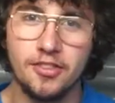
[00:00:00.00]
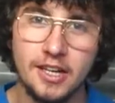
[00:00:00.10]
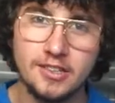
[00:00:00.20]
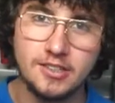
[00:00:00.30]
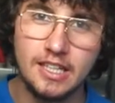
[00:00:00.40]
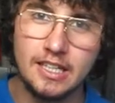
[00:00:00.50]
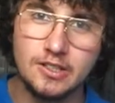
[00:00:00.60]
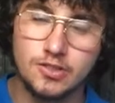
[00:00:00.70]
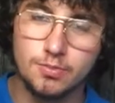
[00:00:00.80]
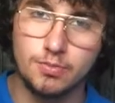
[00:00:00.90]
This
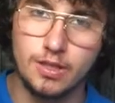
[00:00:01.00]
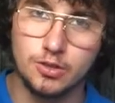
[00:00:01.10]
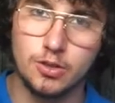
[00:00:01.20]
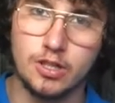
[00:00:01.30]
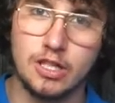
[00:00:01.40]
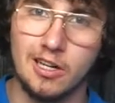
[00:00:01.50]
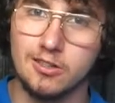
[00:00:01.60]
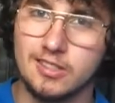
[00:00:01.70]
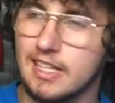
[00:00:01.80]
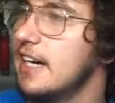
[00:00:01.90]
is the sort of
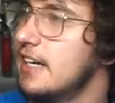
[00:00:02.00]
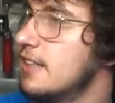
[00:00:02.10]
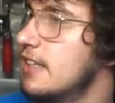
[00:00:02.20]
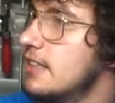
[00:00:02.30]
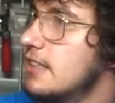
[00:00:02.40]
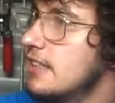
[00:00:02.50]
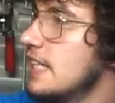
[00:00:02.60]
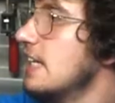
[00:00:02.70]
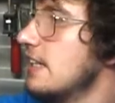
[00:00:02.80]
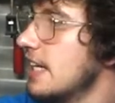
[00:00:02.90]
gold standard. This is
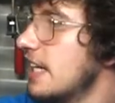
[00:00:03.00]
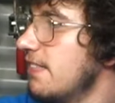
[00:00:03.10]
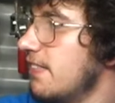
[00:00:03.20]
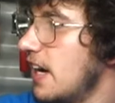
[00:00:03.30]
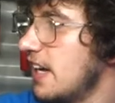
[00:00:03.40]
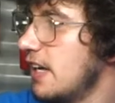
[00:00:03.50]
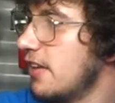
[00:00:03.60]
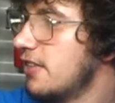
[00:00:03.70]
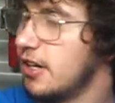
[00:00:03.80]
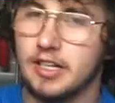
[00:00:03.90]
the
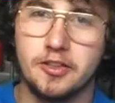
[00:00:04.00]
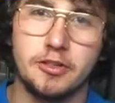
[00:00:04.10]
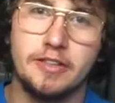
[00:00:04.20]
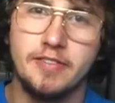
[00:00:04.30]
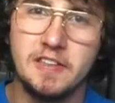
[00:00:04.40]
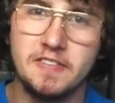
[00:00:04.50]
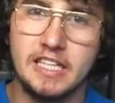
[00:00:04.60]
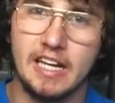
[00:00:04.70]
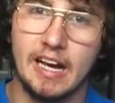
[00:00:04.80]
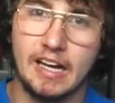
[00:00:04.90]
Viking
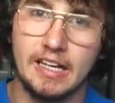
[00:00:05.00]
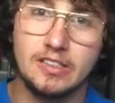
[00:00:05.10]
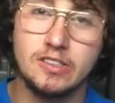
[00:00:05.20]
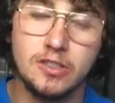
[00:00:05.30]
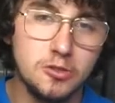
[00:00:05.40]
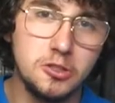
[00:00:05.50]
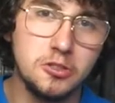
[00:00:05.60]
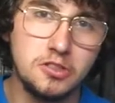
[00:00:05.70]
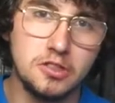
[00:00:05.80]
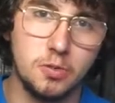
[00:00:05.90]
3350, and I still
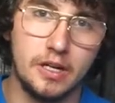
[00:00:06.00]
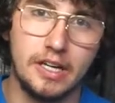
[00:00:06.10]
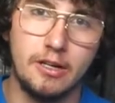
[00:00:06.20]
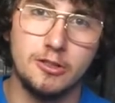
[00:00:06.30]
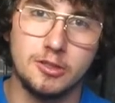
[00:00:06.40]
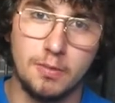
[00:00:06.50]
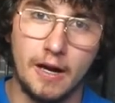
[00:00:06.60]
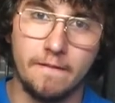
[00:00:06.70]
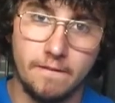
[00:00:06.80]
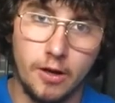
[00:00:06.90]
use this one. It was
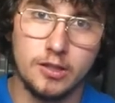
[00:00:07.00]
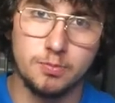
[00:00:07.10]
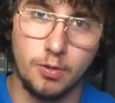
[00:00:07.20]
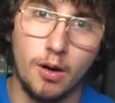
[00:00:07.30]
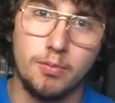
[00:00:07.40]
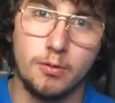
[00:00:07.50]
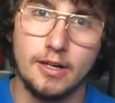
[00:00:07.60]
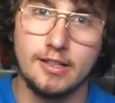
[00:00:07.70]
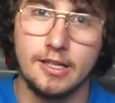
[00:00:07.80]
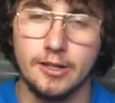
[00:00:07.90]
my first proper
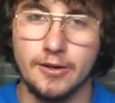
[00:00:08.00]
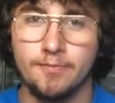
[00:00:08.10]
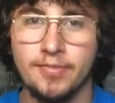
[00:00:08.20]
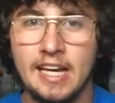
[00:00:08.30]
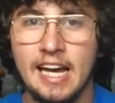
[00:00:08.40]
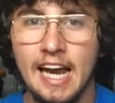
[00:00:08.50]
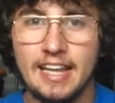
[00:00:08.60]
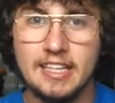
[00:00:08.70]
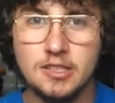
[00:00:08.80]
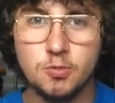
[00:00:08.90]
welding hood. And
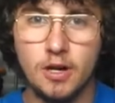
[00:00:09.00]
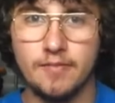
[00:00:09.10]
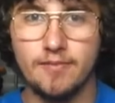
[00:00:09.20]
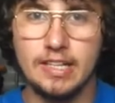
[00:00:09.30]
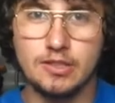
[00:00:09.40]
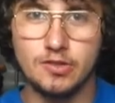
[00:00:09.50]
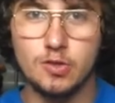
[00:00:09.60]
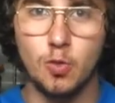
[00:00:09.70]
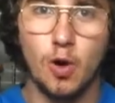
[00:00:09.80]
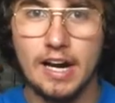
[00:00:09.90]
this one is
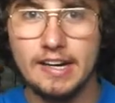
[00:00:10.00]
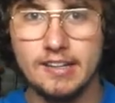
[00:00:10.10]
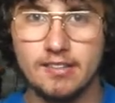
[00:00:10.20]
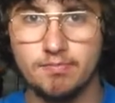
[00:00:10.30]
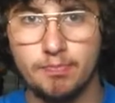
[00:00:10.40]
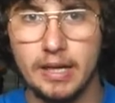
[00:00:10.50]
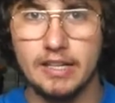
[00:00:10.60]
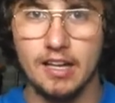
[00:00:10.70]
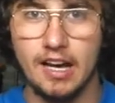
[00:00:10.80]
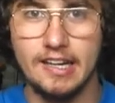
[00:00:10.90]
quite a
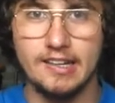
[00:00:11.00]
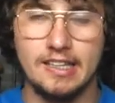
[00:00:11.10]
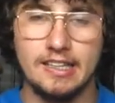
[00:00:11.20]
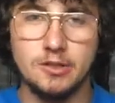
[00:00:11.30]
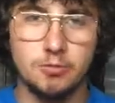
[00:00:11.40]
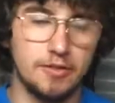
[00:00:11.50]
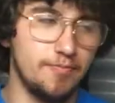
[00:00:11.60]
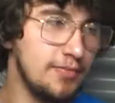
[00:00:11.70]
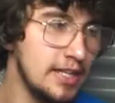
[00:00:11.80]
bit lighter than this one.